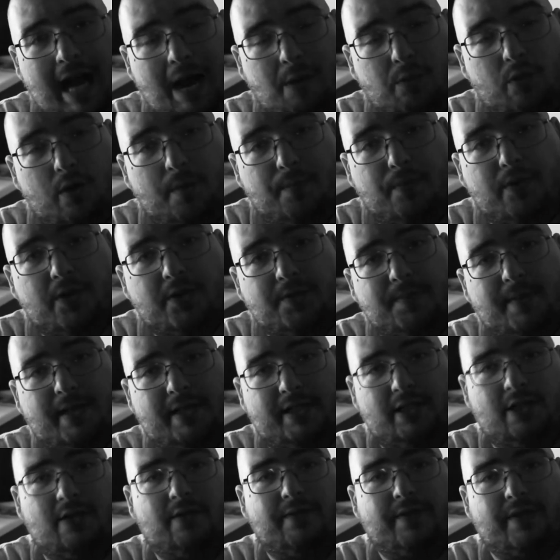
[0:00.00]
I want to push
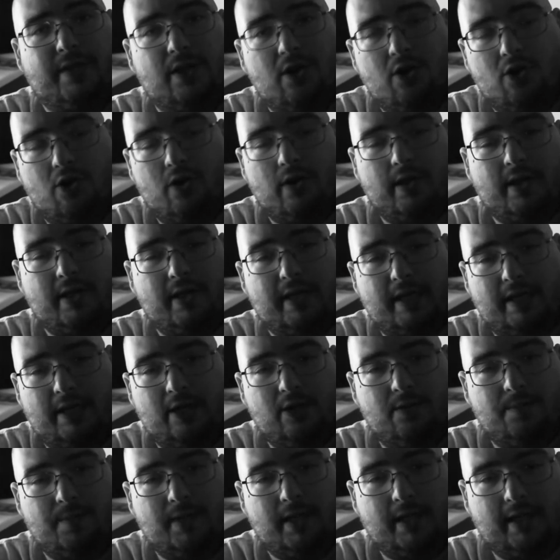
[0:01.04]
myself as hard as I
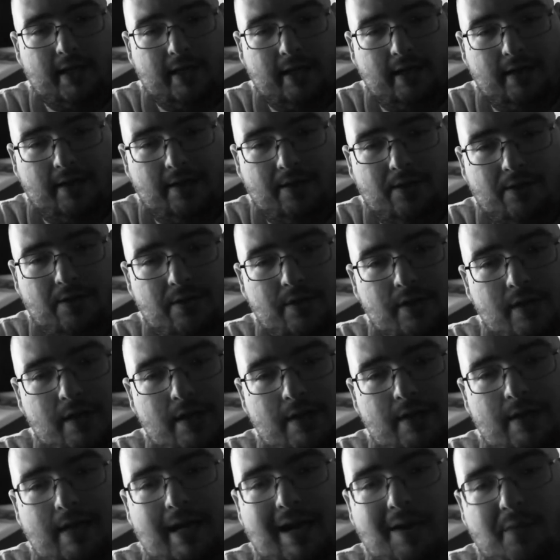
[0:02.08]
humanly can go.
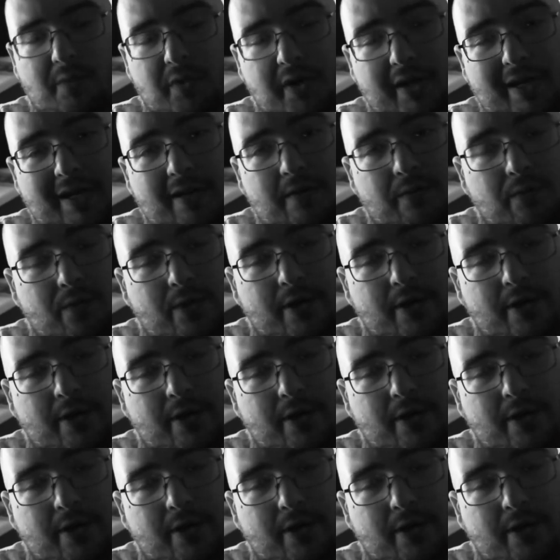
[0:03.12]
I want to give